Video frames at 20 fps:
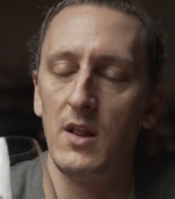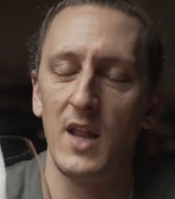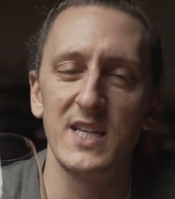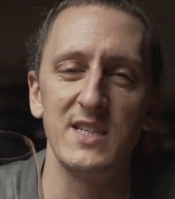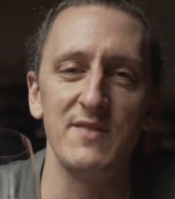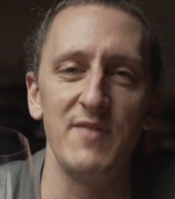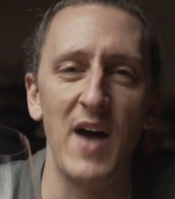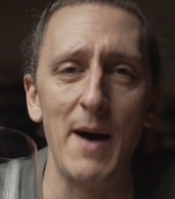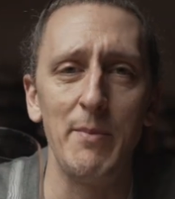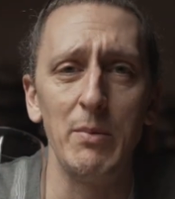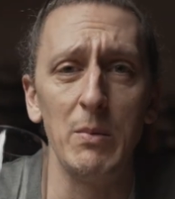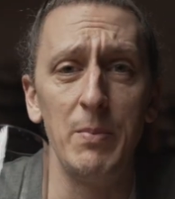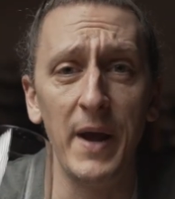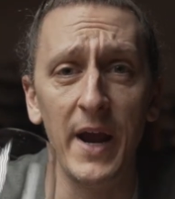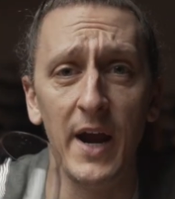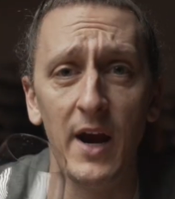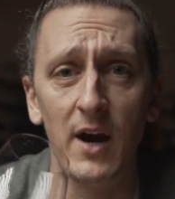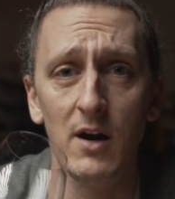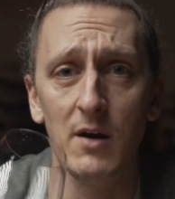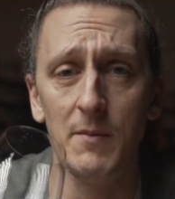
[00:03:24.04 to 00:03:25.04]
lots of apple
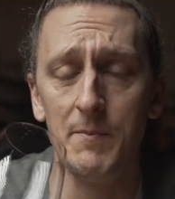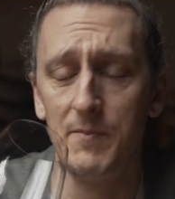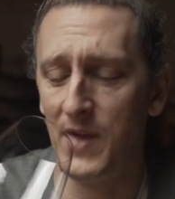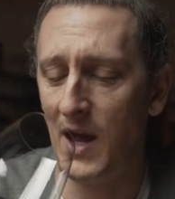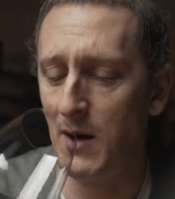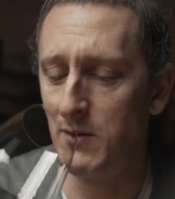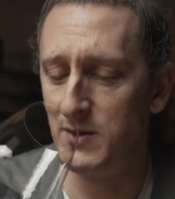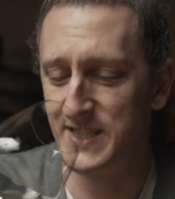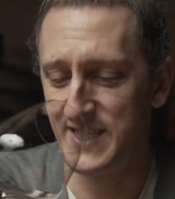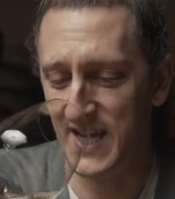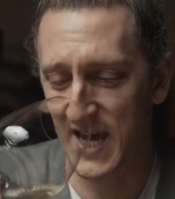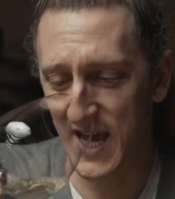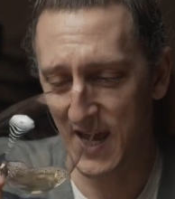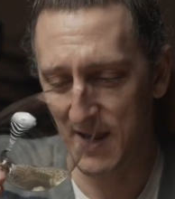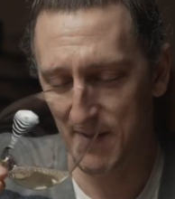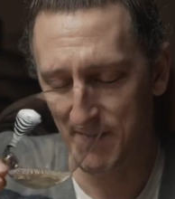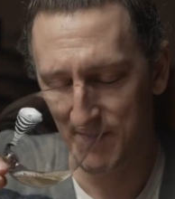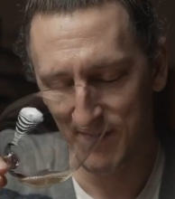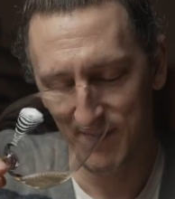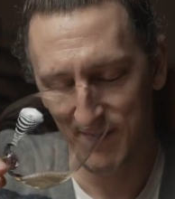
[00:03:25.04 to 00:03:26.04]
pear. I would say